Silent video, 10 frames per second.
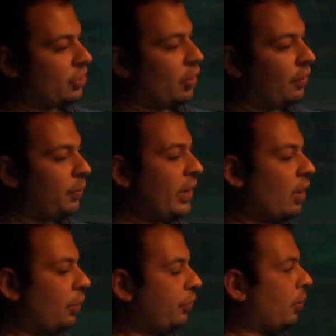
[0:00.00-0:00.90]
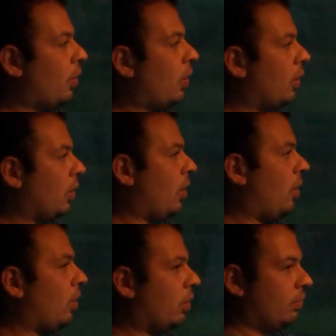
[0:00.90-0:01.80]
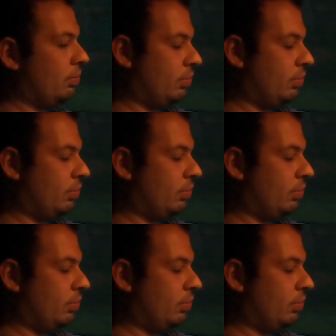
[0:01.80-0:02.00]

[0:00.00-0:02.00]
So if we go through our